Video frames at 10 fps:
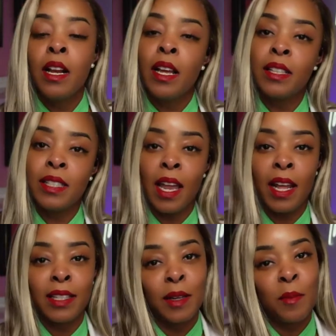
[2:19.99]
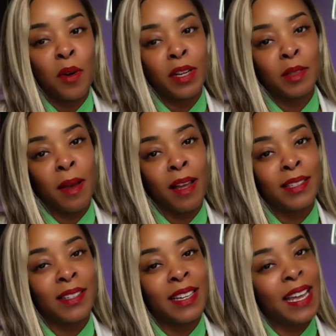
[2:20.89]
And shout out to the mortgage boss
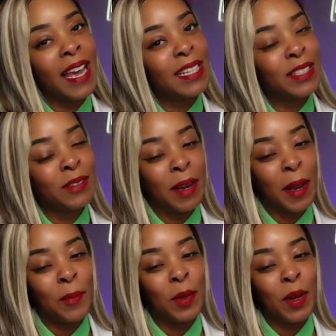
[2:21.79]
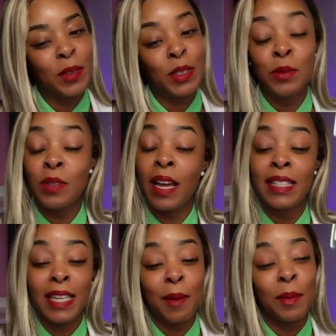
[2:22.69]
on the last stream. You know, she was trying to
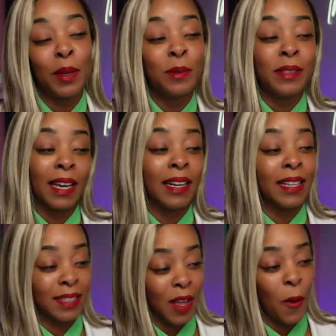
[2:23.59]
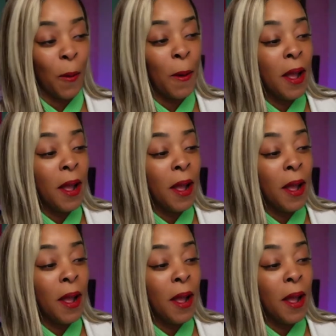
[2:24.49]
tell me who sang that song.